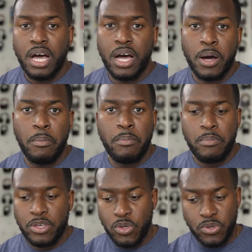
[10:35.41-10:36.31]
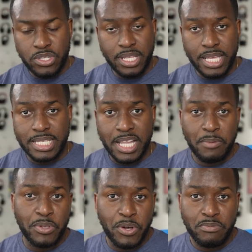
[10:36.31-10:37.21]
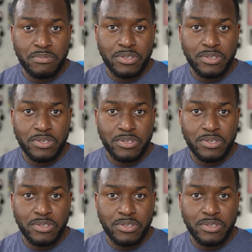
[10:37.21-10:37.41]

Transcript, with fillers: um, use the links down below.